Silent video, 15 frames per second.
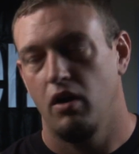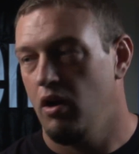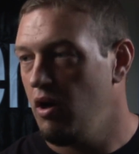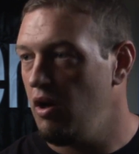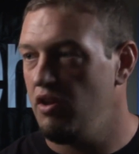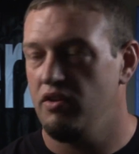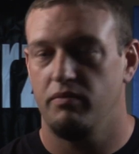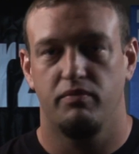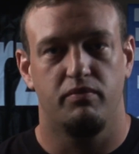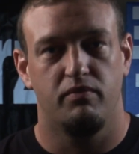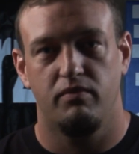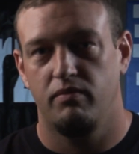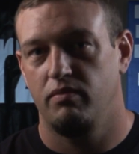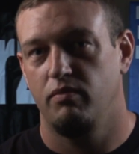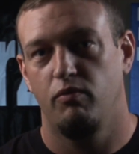All the
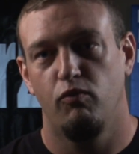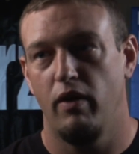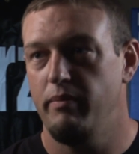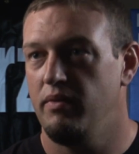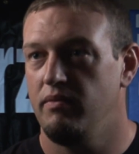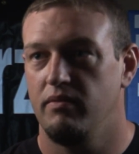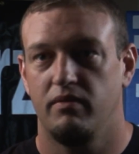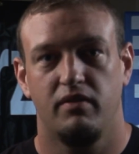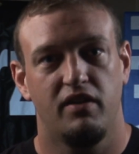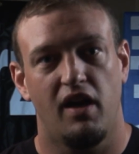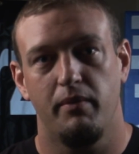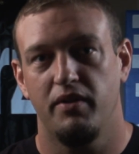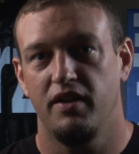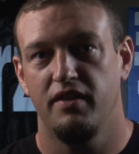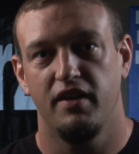women
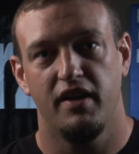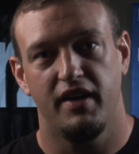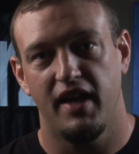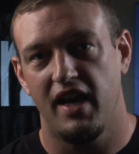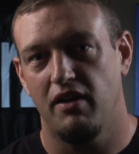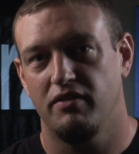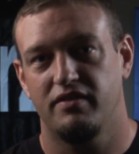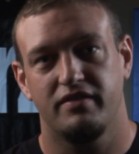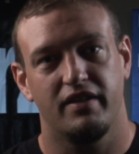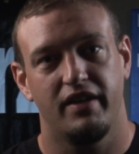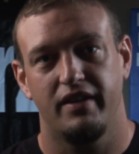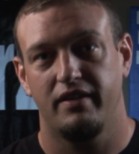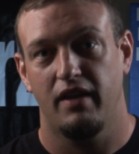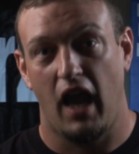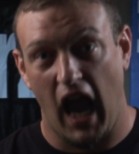coming in there now. It's
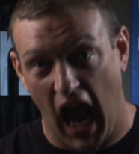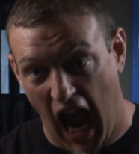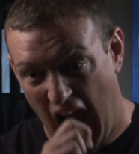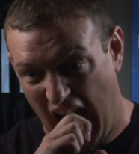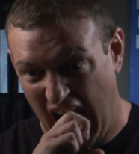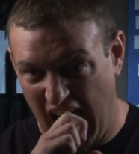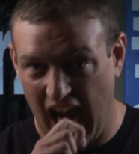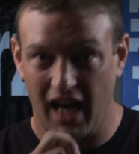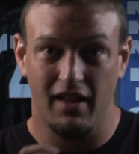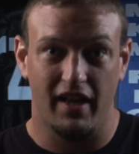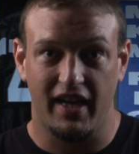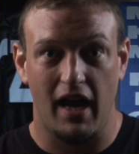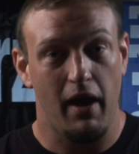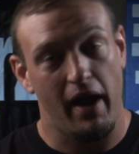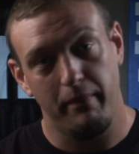like
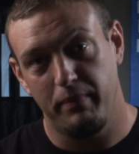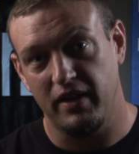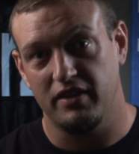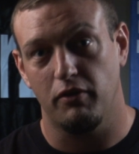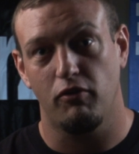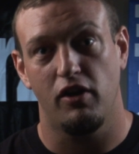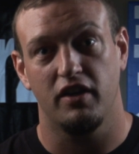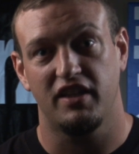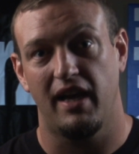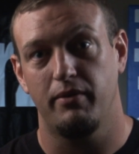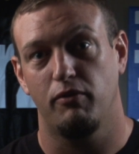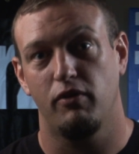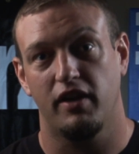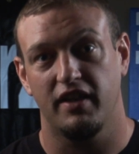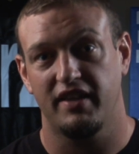I picked the wrong time to
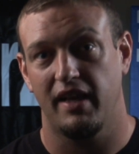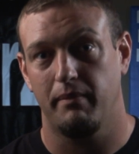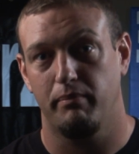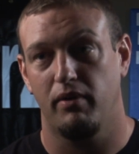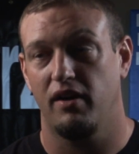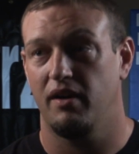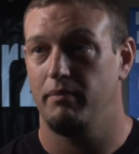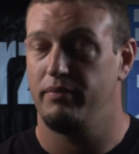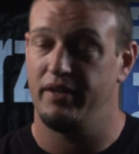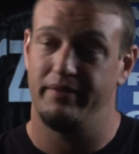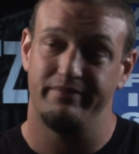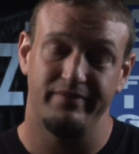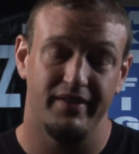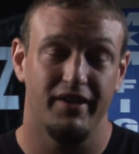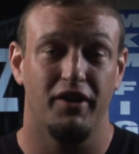work at that bar,
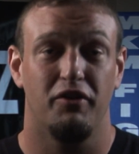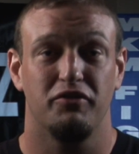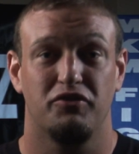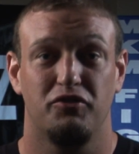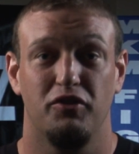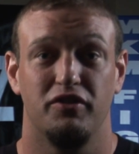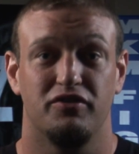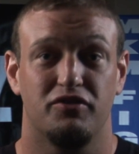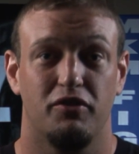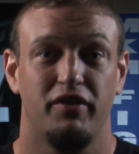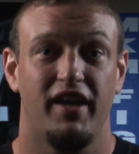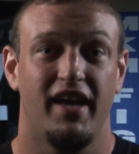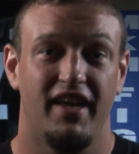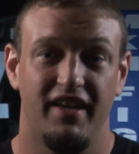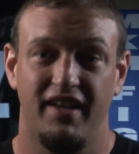but it's good. So
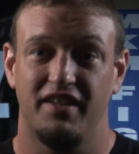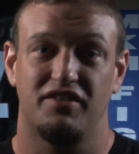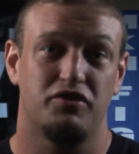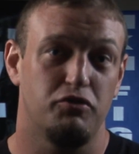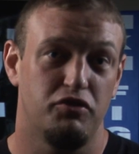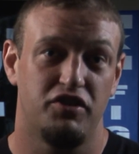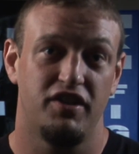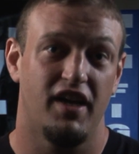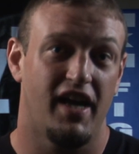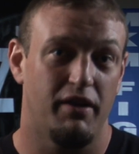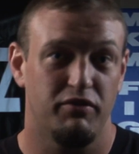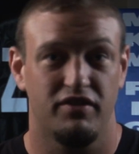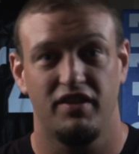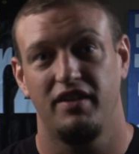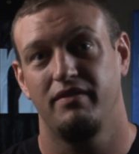yeah, he gets sushi. I
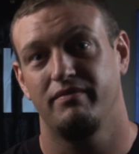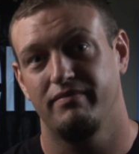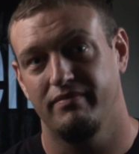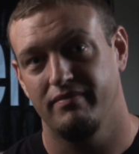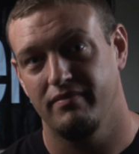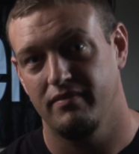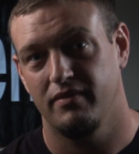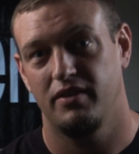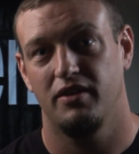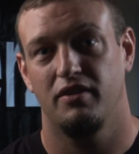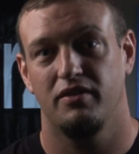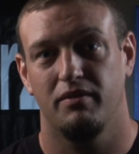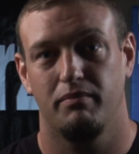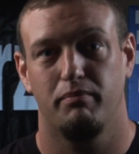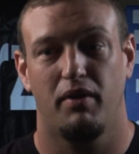was eating
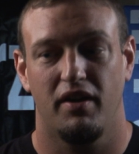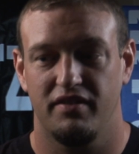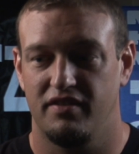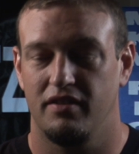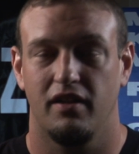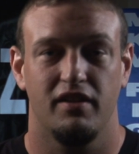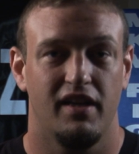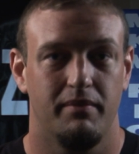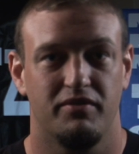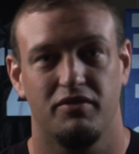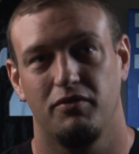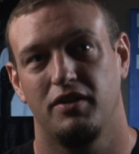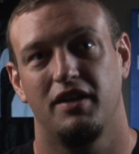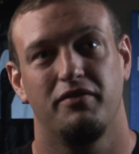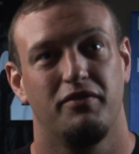the butts and the lips or
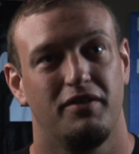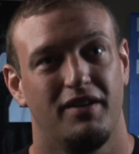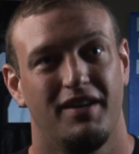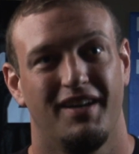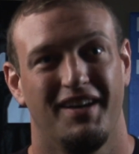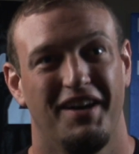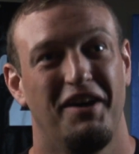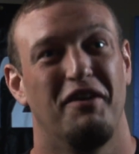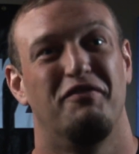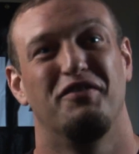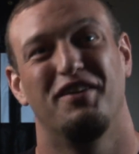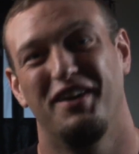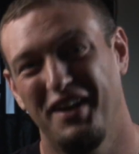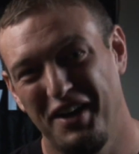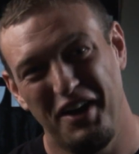whatever
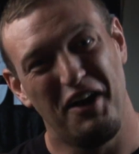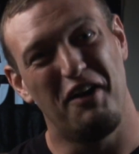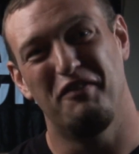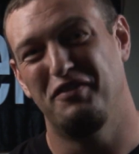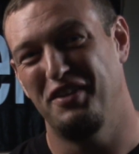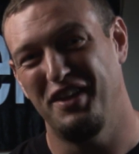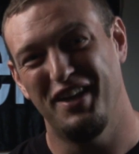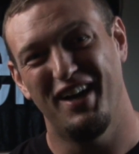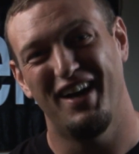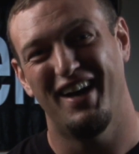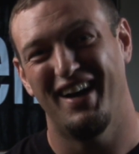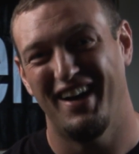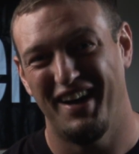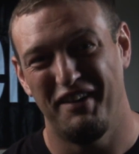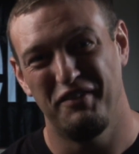of
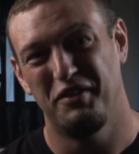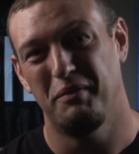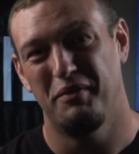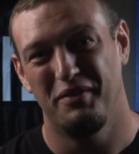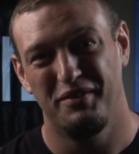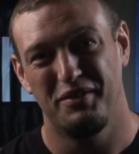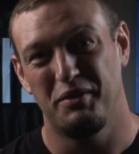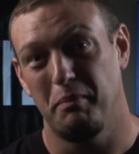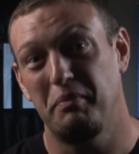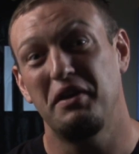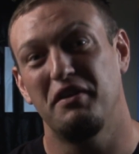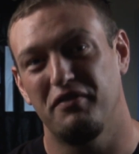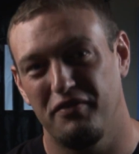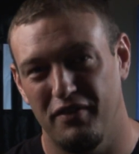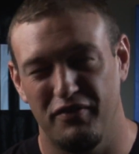the
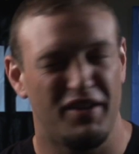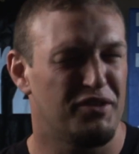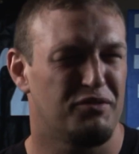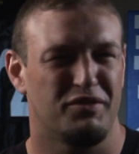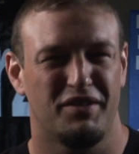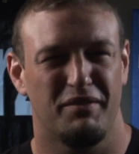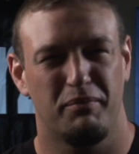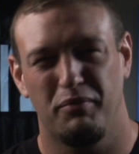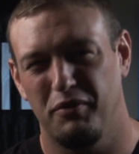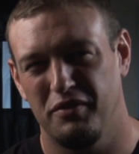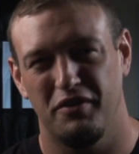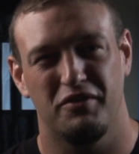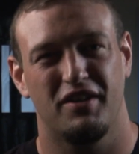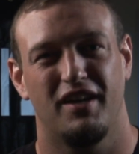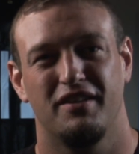beef, if that's what they put in
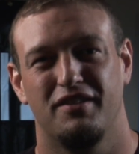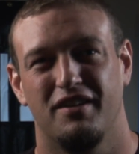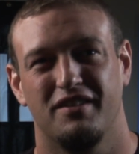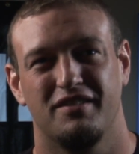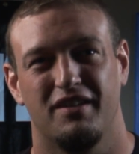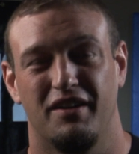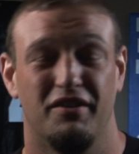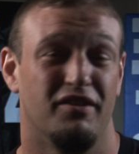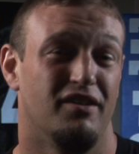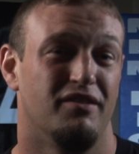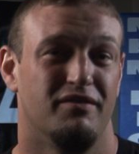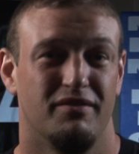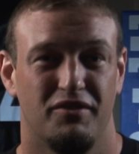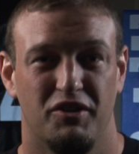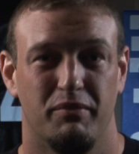those hot dogs. I don't know.
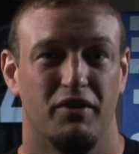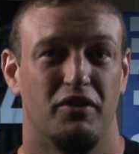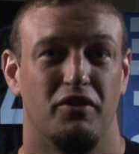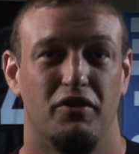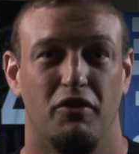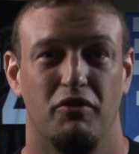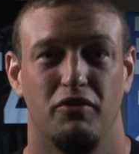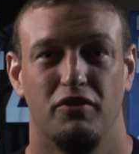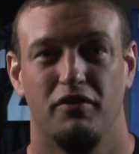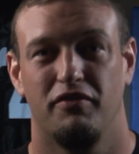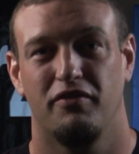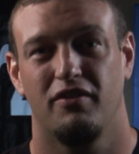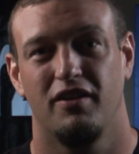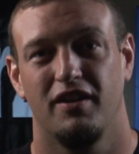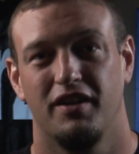Could have been goat hoof
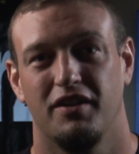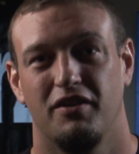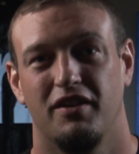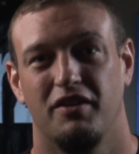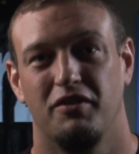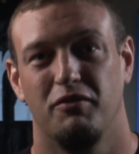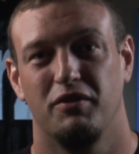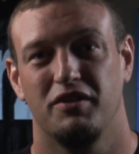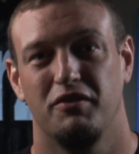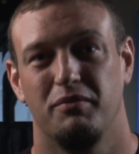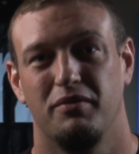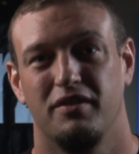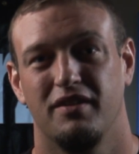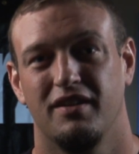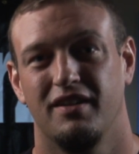for all I know. I don't know what they were
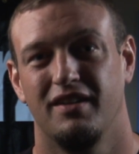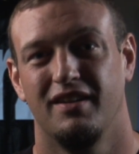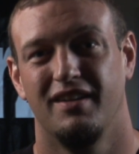putting in it.